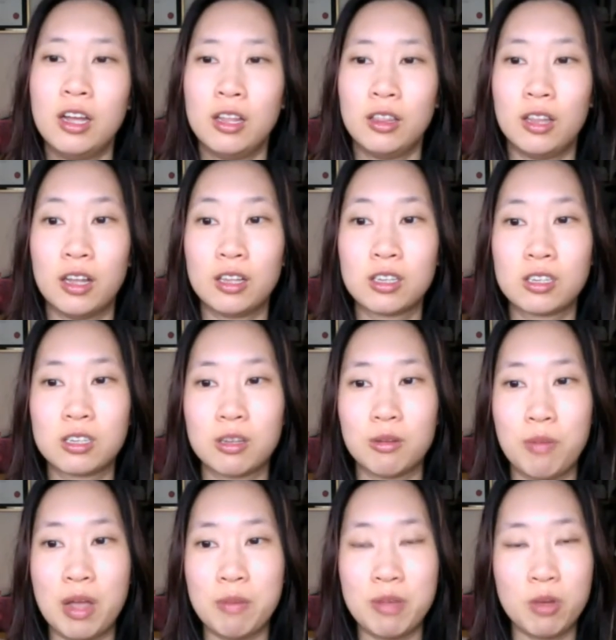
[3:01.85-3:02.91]
that's
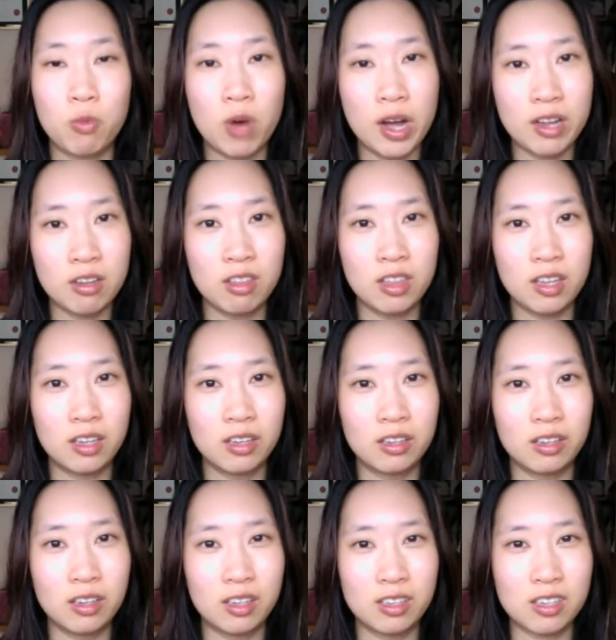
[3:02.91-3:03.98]
maybe why you
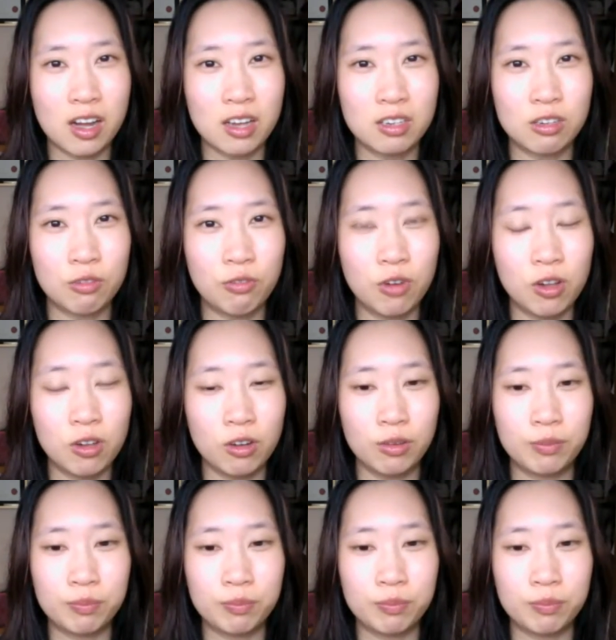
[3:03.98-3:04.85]
think it's hard to follow.